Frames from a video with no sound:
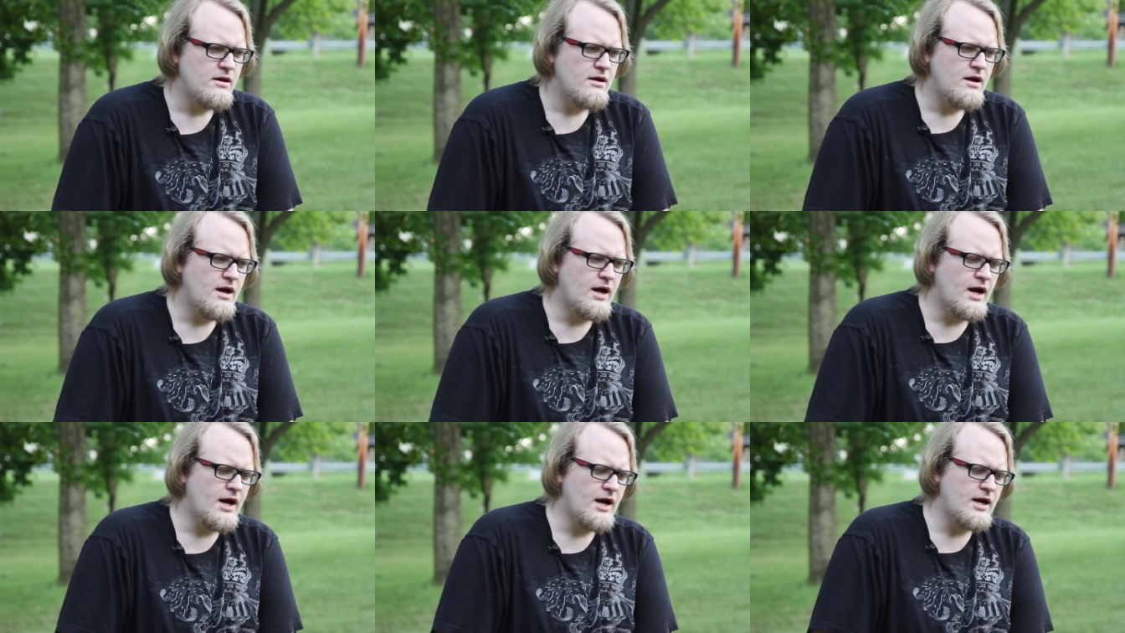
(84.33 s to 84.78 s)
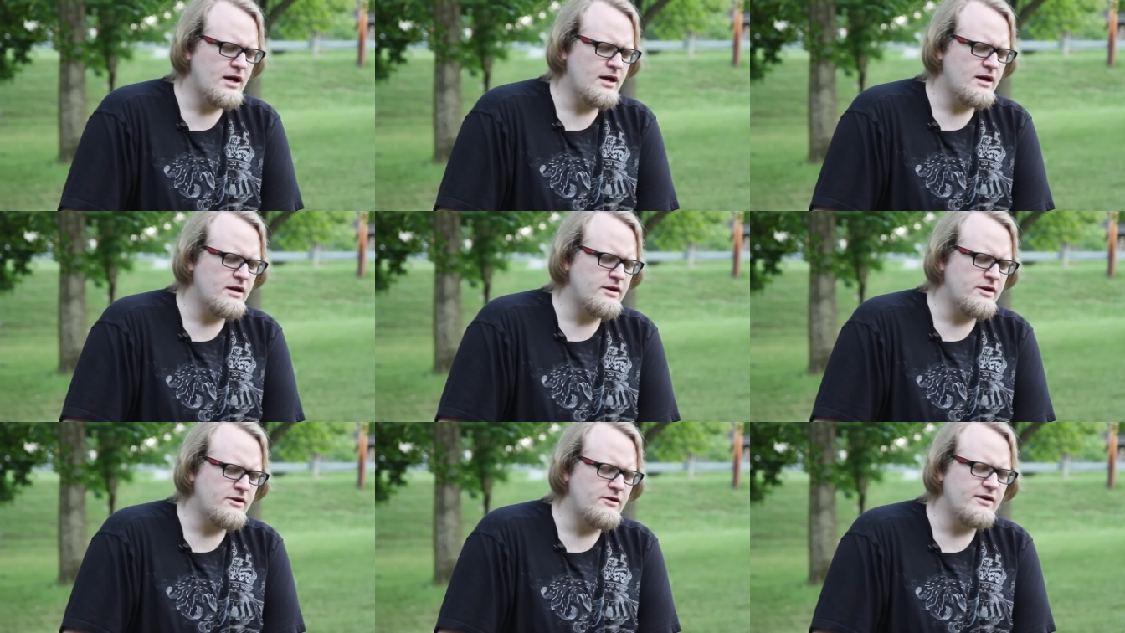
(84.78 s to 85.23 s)

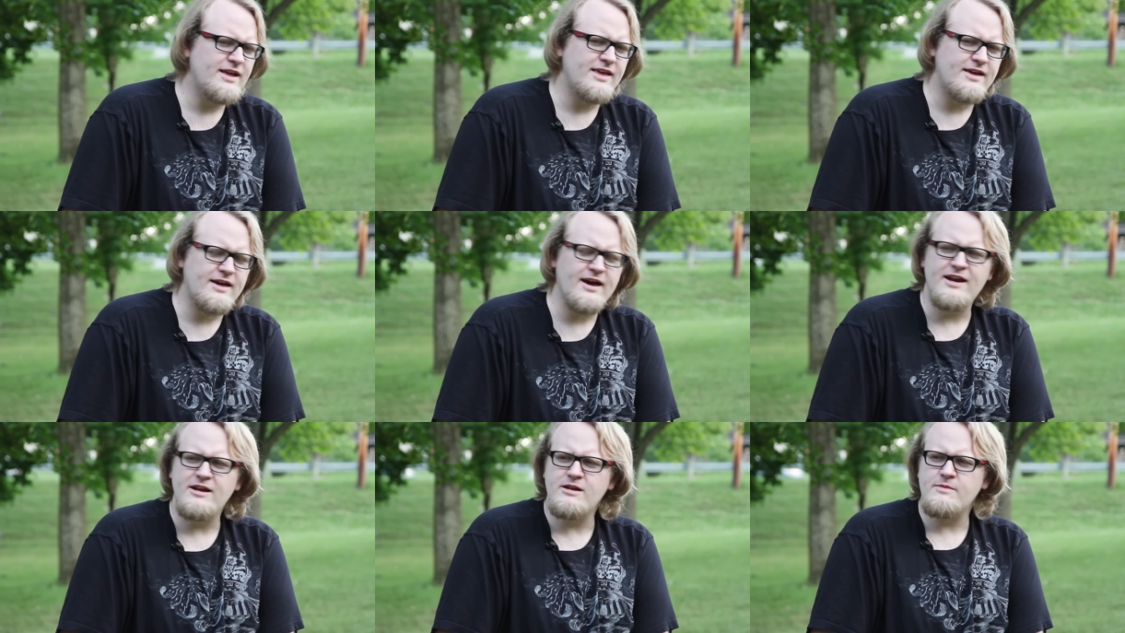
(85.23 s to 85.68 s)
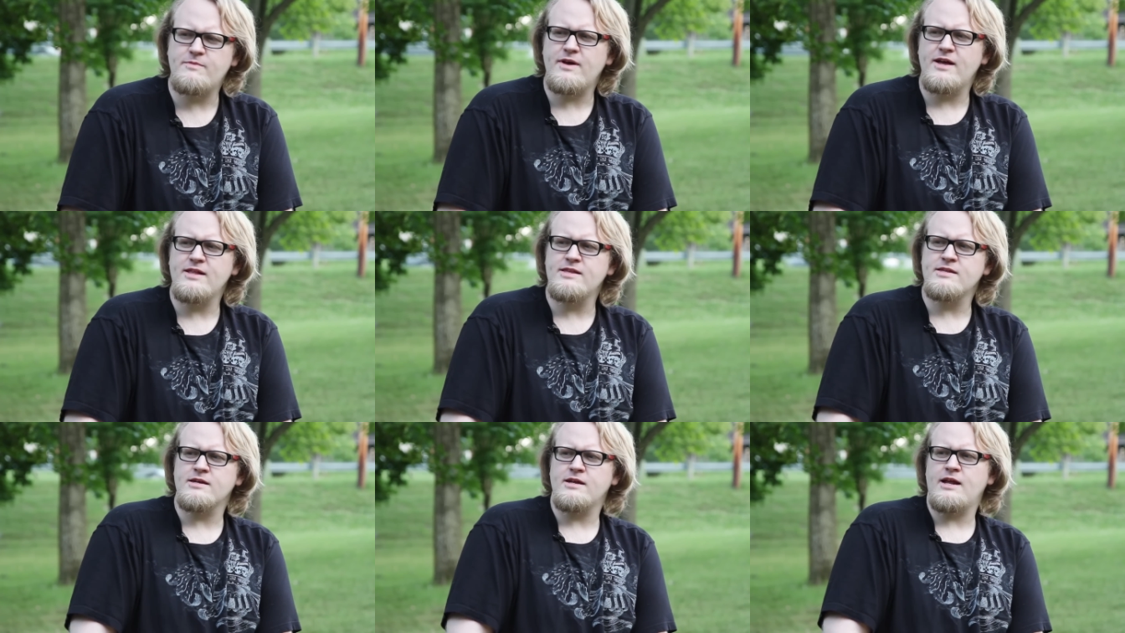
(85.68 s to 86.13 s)
It kind of
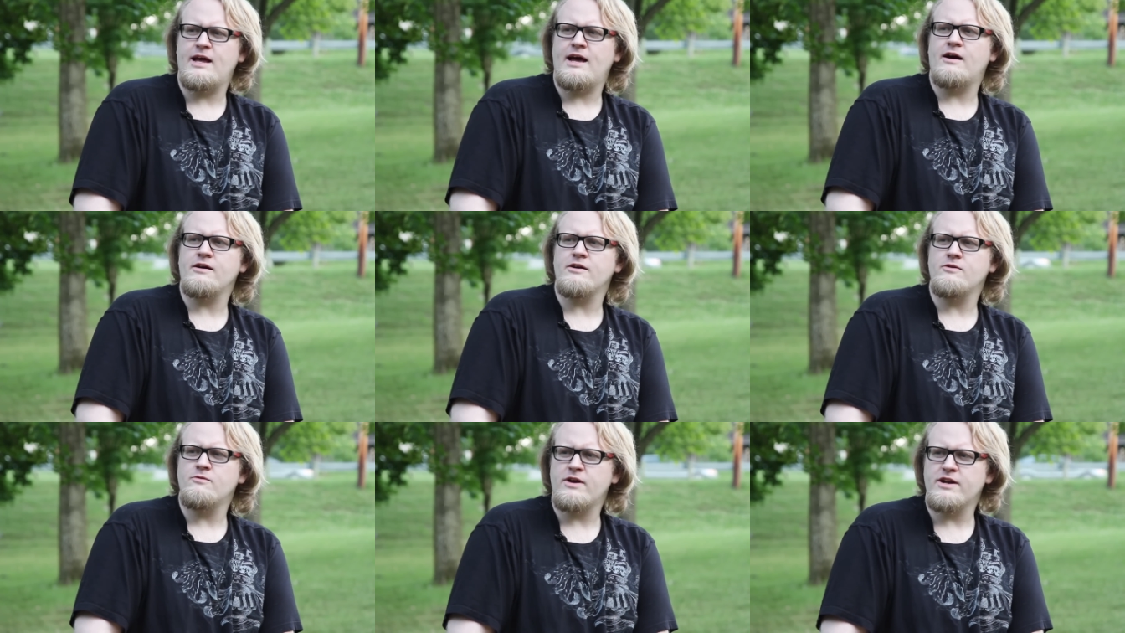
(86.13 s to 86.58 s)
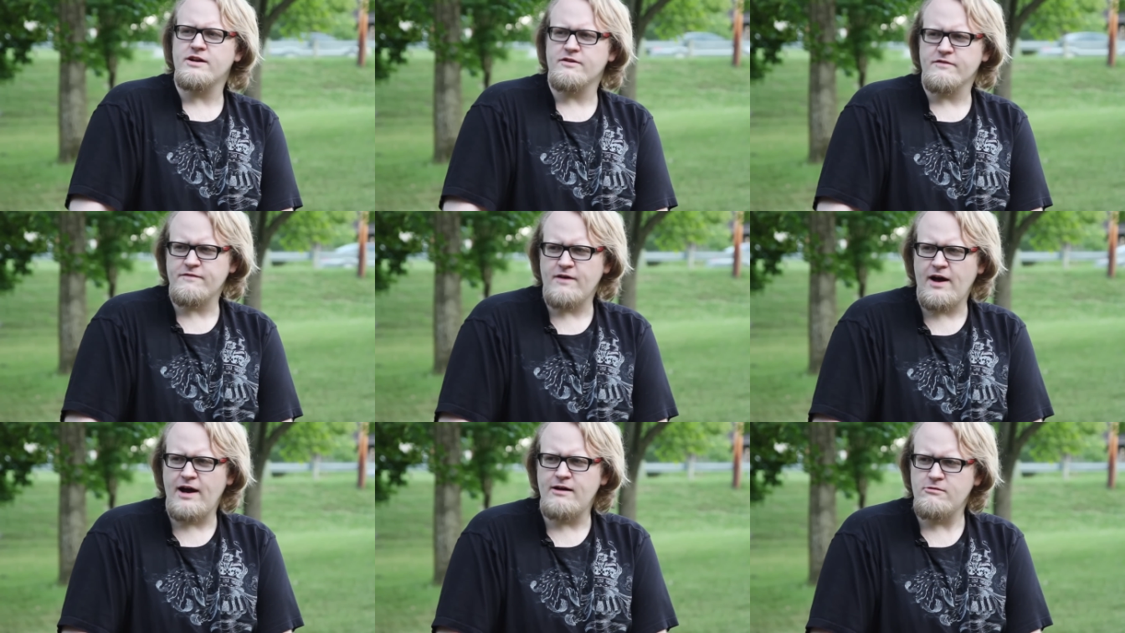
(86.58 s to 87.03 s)
depends on how you want to
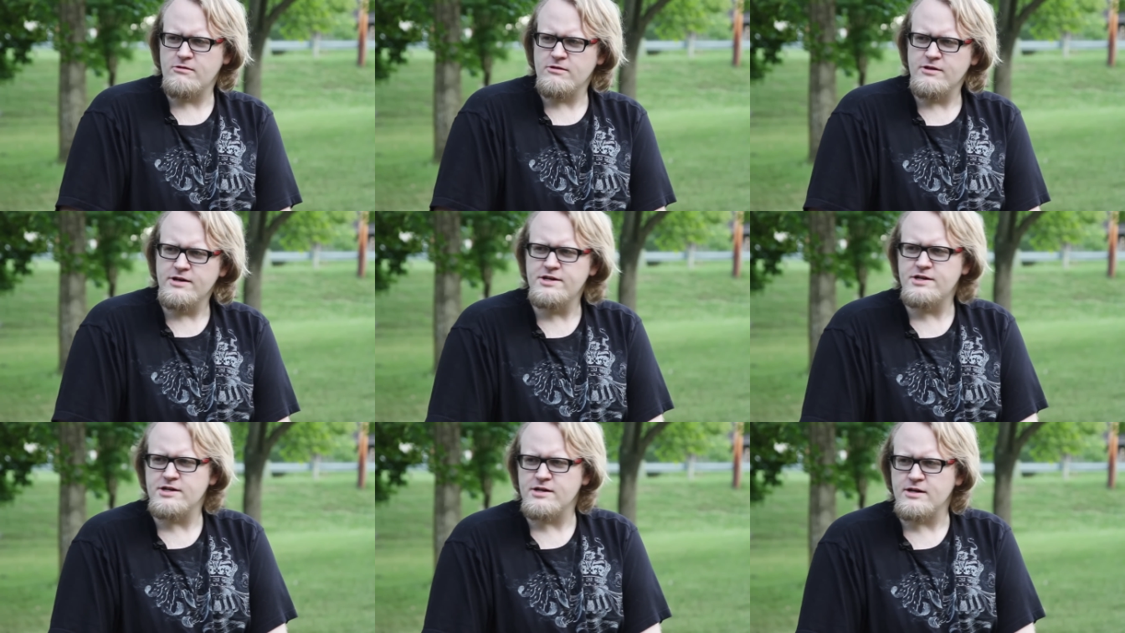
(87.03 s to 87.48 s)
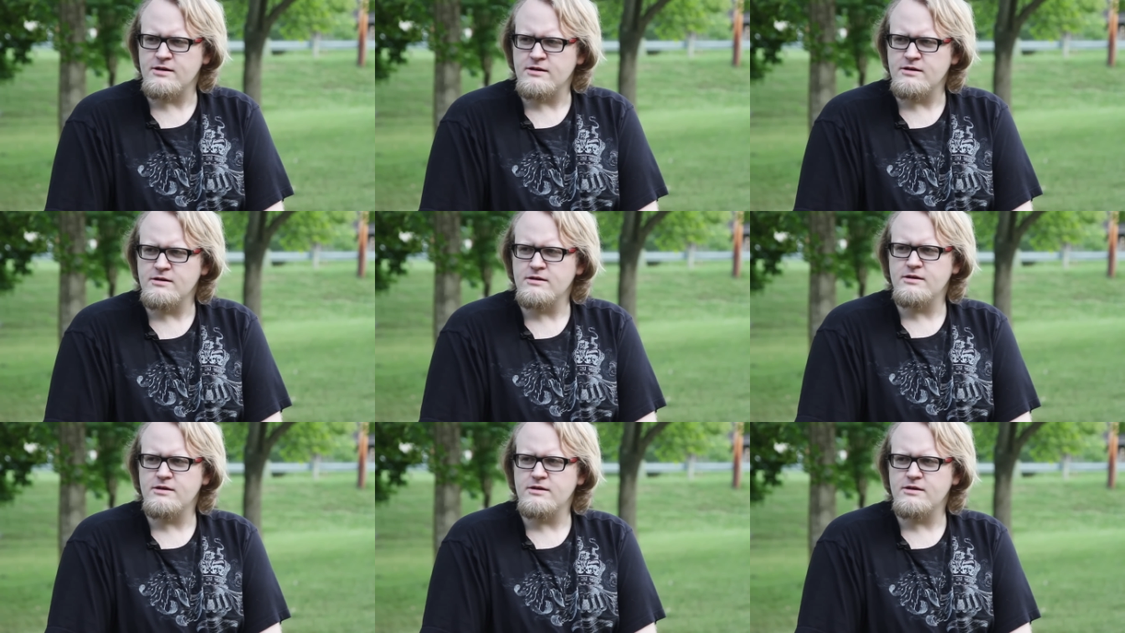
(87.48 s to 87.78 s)
define religion.